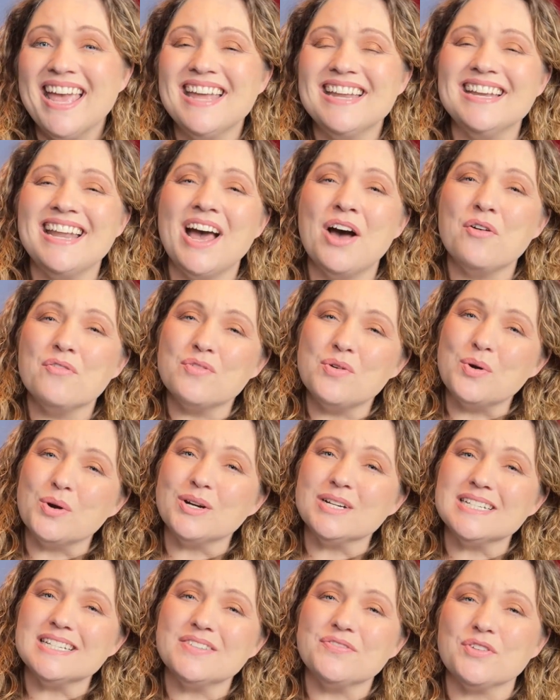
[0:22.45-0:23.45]
Now, of
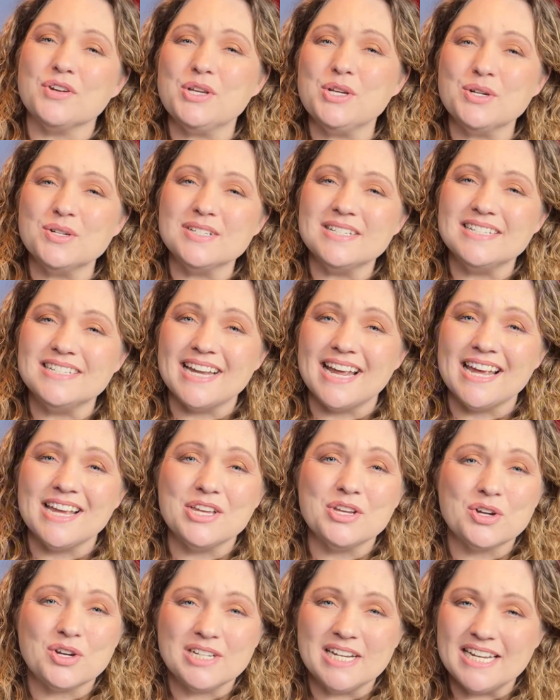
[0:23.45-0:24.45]
course, for your state,
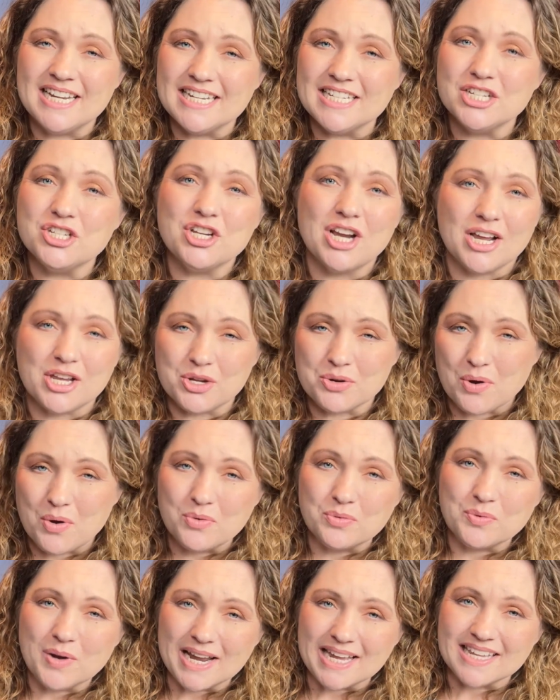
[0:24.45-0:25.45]
you're going to need to check your
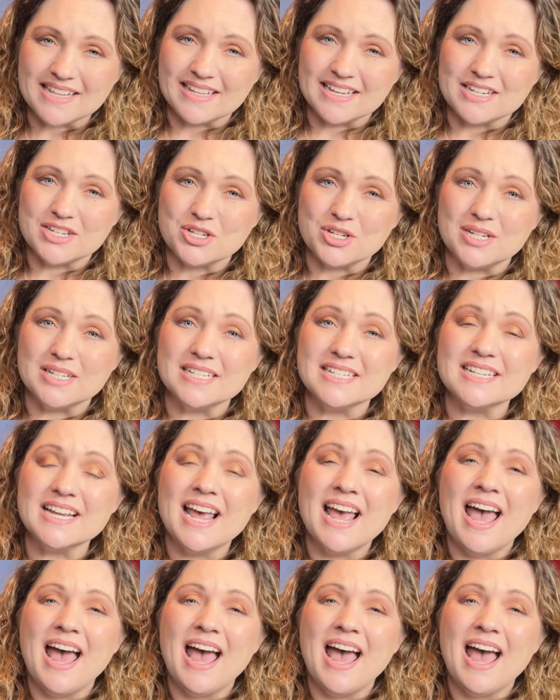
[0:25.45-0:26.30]
own regulations.